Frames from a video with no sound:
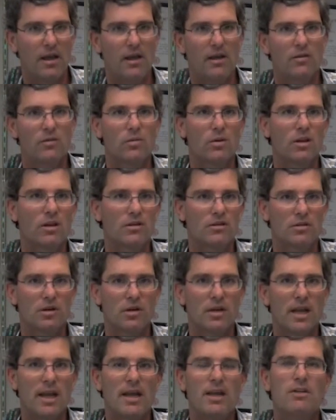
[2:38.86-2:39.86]
as well as
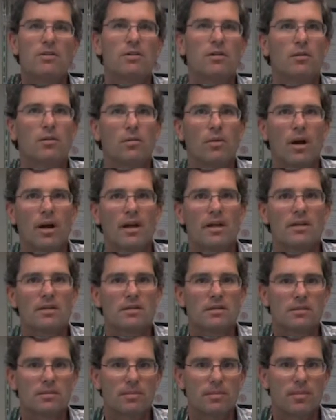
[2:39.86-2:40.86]
on Asian
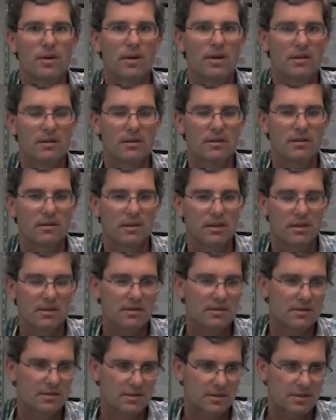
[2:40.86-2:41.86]
rice, but
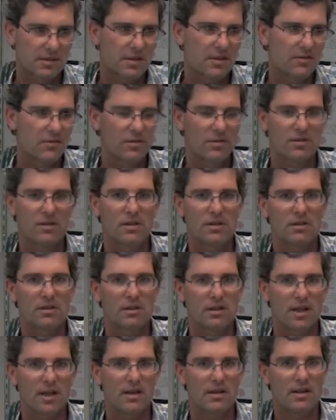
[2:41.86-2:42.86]
it's different than
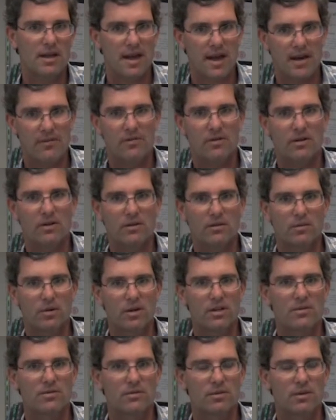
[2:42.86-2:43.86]
a lot of the African
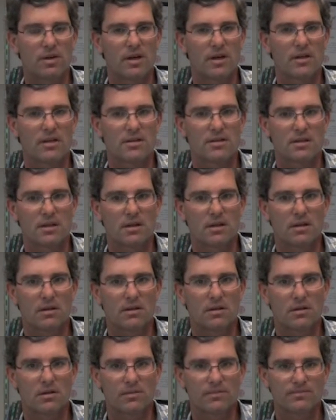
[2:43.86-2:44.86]
rice varieties that are
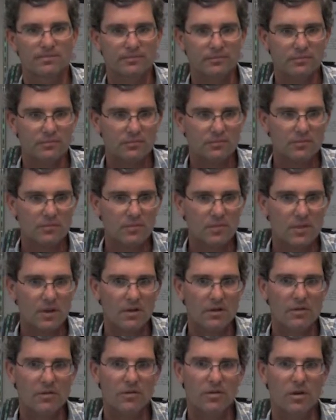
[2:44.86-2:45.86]
grown.
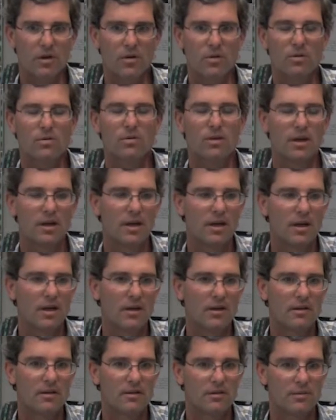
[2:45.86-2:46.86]
So
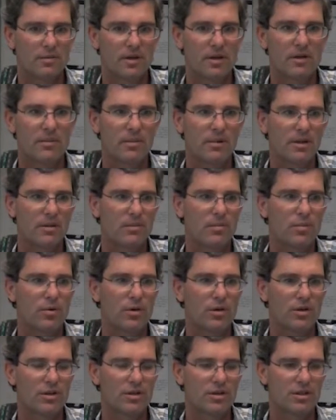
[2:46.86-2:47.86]
there's been a big
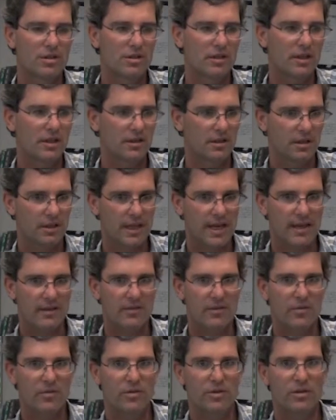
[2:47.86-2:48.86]
push in the
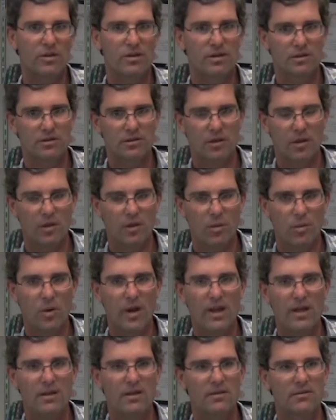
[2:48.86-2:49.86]
last few years in the
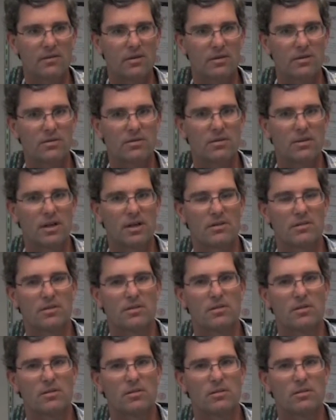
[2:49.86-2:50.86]
wake of the
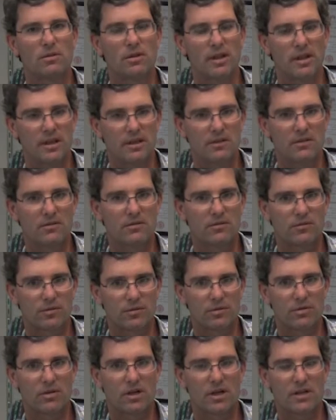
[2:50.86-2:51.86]
2000 global aid
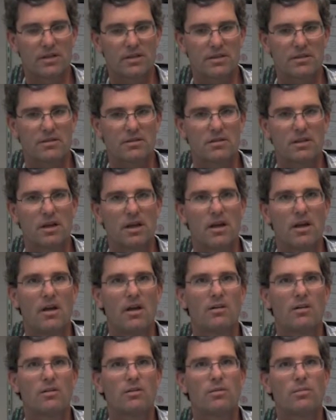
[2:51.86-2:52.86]
food crisis
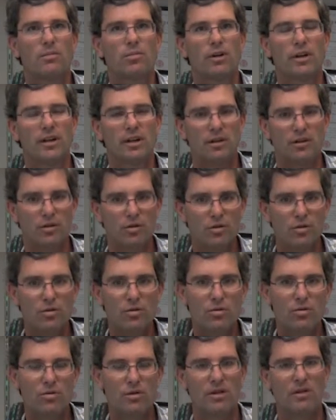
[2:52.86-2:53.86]
to bring a
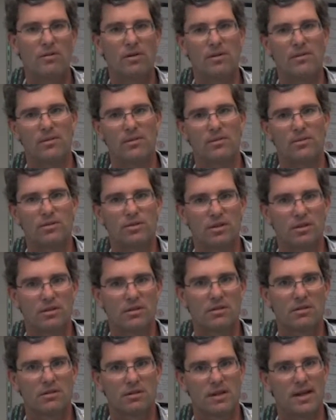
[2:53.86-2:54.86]
new green
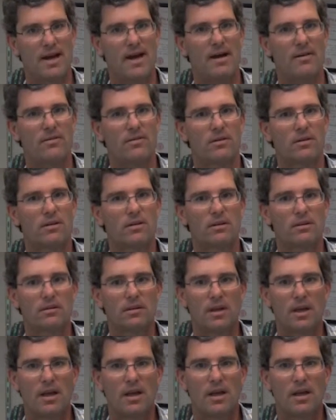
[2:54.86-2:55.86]
revolution to Africa.
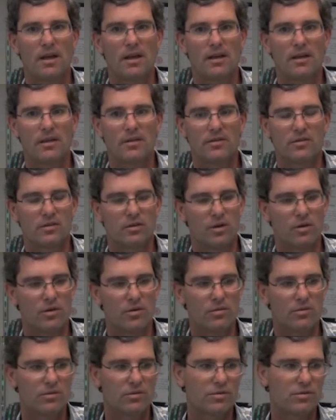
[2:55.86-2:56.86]
And
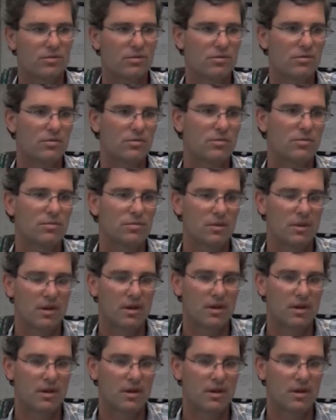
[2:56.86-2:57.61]
so to,